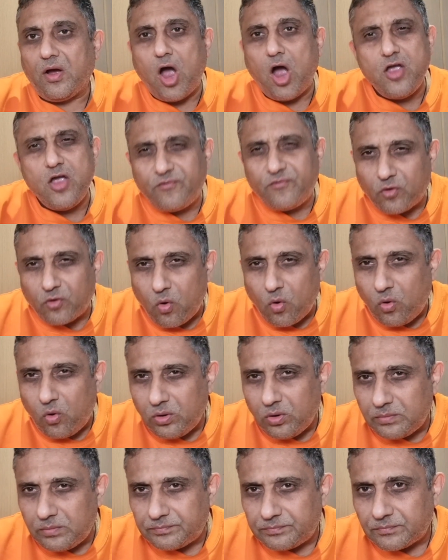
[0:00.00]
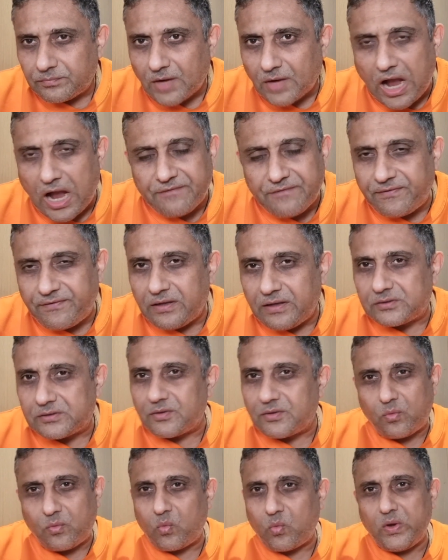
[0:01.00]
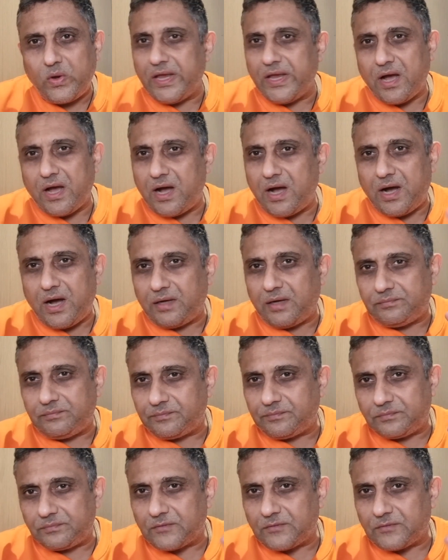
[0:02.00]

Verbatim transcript: Overall, I felt we are,